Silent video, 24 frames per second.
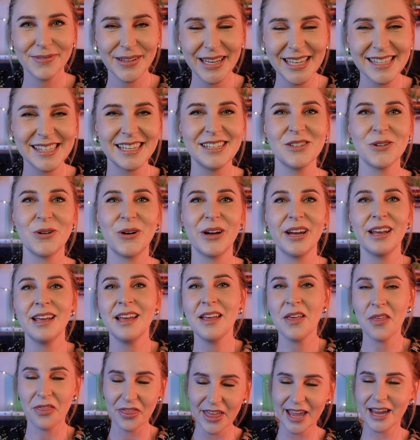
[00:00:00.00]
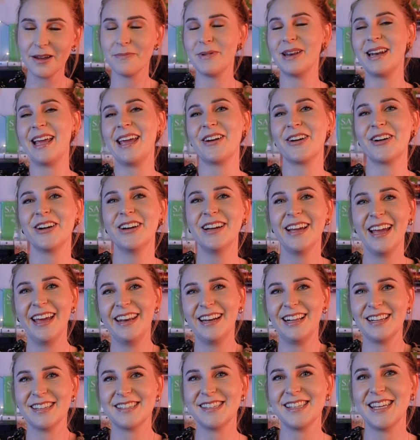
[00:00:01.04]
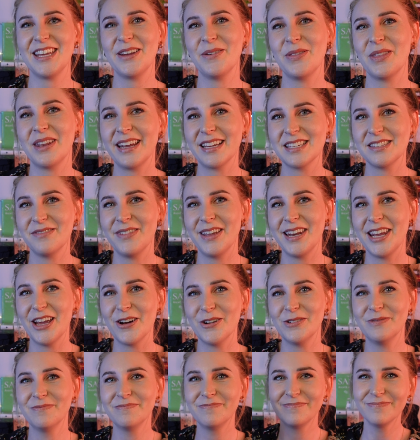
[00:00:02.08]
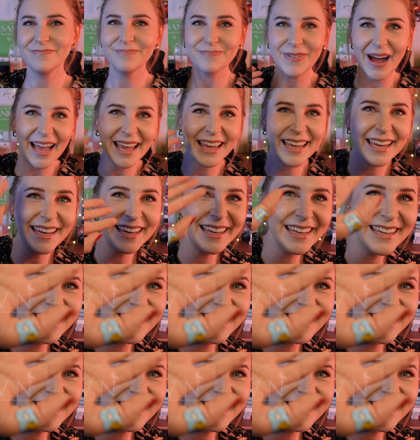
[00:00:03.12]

Please enjoy, thank me later, and I'll see you in the next video. Bye!